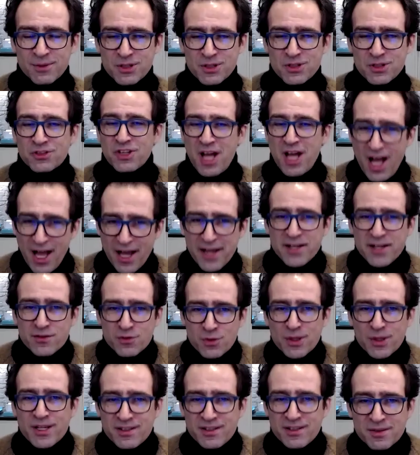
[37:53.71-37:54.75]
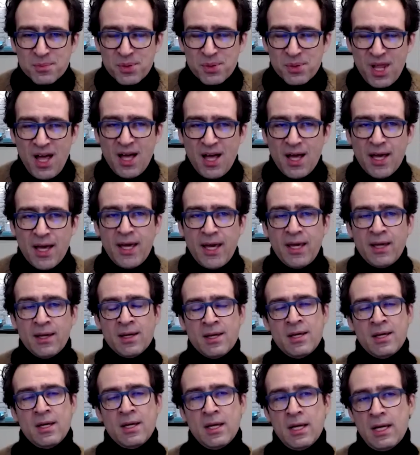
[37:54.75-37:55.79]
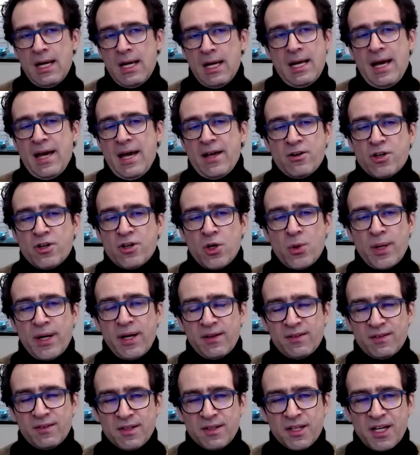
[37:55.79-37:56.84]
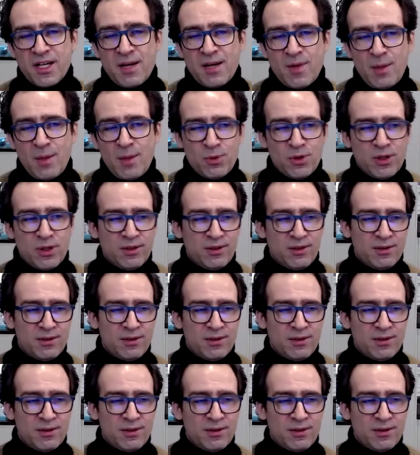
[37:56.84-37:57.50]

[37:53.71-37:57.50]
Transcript: which is kind of what he's implying. I don't know what else he's going to come up with.